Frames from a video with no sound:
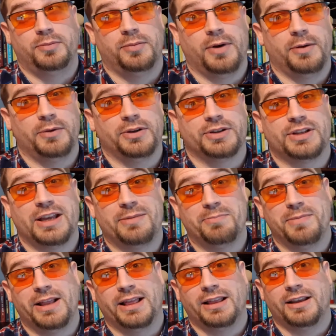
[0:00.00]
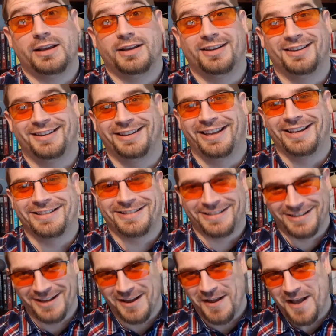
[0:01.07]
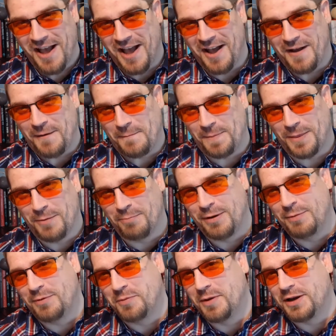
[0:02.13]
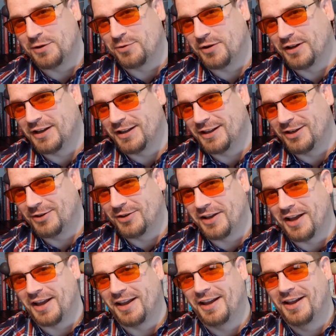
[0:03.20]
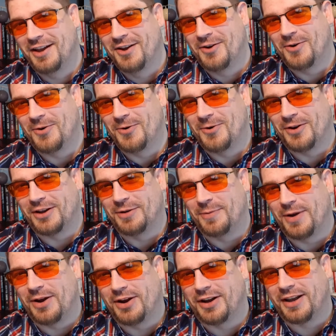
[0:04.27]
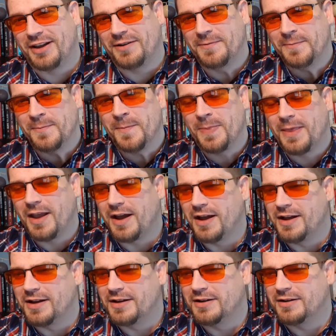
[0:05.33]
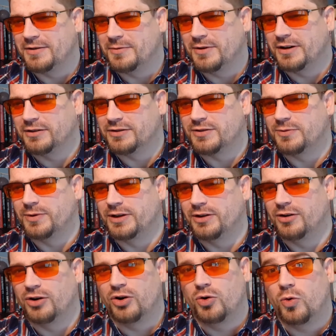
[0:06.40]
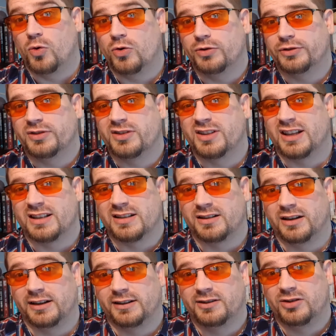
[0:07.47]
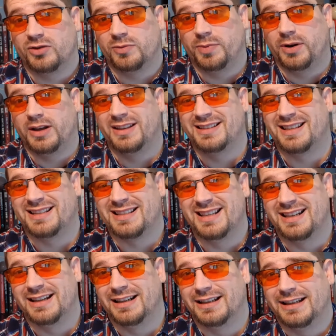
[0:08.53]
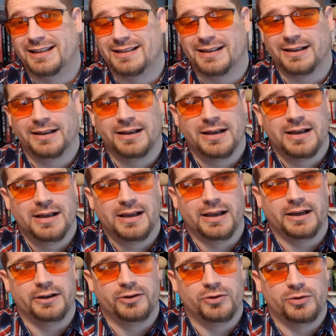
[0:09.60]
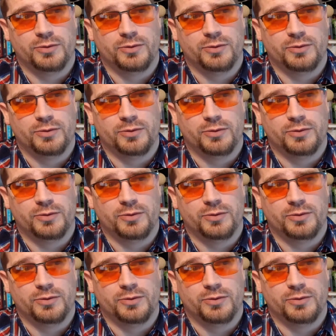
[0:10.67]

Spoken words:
I'm going to say milk, yes, that people might drink in the UK or in America. What else have we got? Quarts, that's like 2 pints, that's nearly a litre in